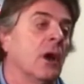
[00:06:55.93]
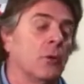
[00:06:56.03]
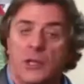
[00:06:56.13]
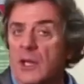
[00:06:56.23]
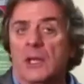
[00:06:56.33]

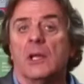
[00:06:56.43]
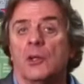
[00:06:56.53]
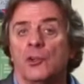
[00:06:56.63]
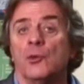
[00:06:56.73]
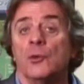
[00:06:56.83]
okay,
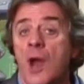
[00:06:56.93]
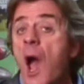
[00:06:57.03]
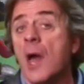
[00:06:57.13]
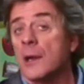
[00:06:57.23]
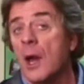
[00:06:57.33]
you're
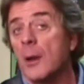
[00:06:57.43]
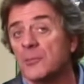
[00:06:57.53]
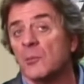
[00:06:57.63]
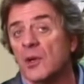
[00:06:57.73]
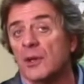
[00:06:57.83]
not
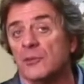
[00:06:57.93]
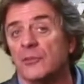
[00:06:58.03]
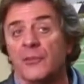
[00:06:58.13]
optimized.